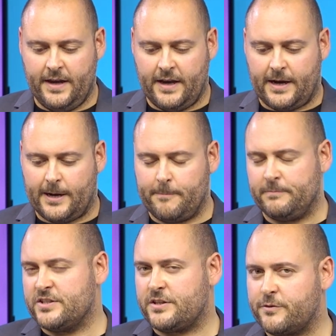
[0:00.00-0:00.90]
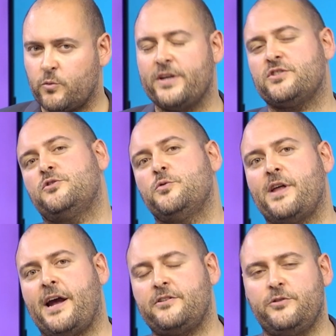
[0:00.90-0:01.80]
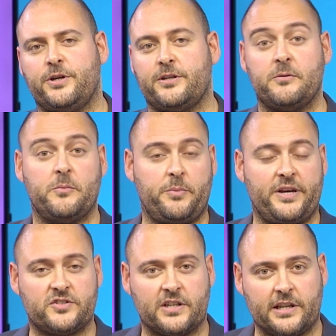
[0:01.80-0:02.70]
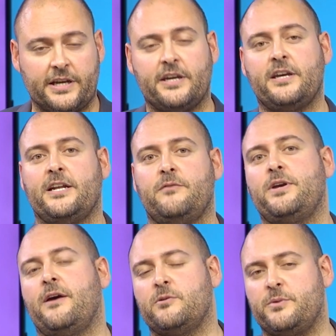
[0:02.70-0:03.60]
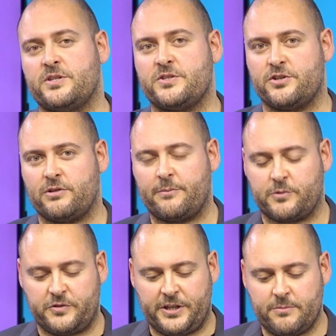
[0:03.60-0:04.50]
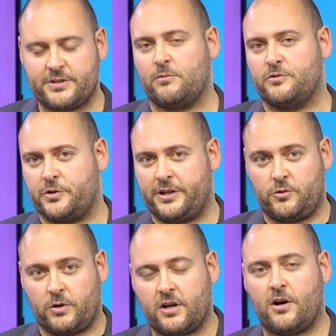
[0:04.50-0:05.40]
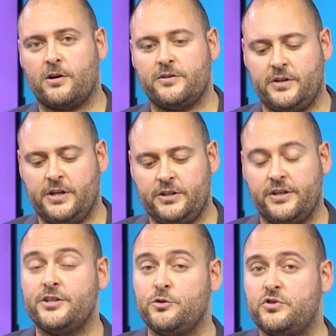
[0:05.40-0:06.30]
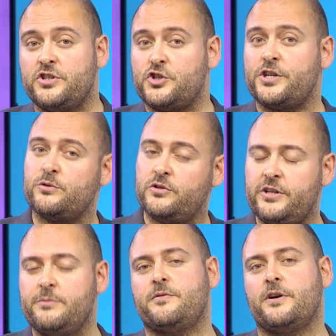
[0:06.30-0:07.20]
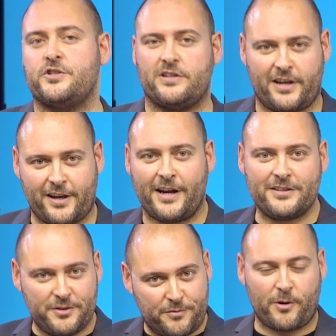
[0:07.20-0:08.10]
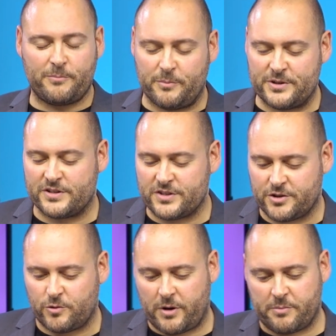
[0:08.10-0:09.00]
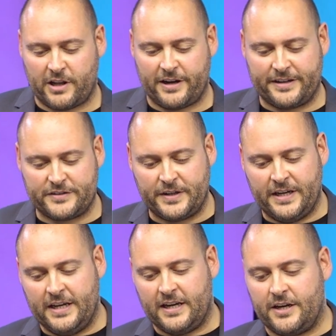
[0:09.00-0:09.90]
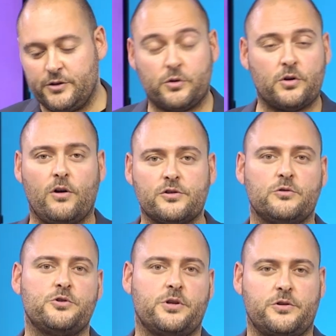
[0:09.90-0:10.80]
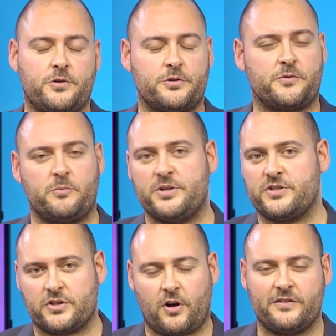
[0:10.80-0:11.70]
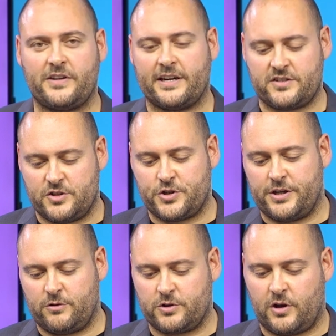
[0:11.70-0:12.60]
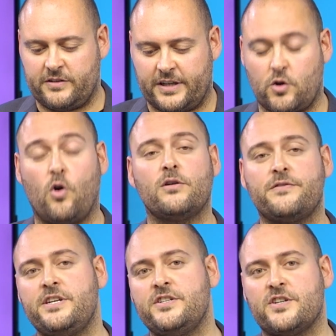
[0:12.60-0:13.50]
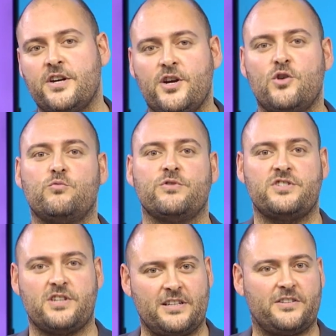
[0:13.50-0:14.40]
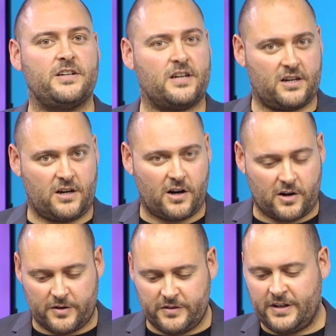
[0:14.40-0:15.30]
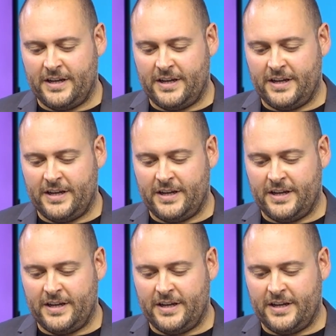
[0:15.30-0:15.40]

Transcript: There's different ways to do that. You can paste a link, and if you have the Business Central app for Teams, that will turn into a card. You can use the Share to Teams function like I did from the Business Central web client. You could also search for business contacts and share those contacts. All of these result in a card